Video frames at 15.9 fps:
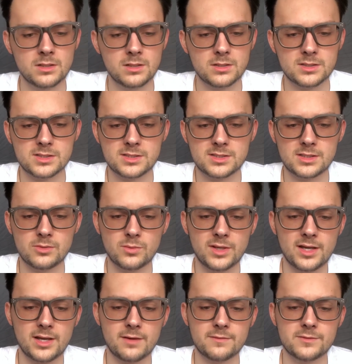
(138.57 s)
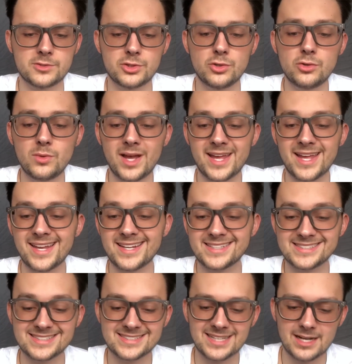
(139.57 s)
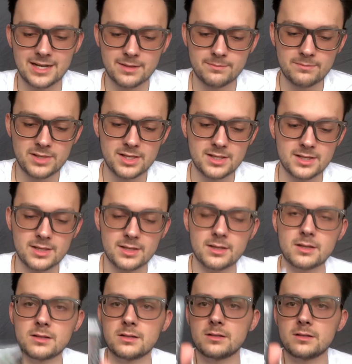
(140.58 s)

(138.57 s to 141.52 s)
Let's see, we have Two-Headed Zombie.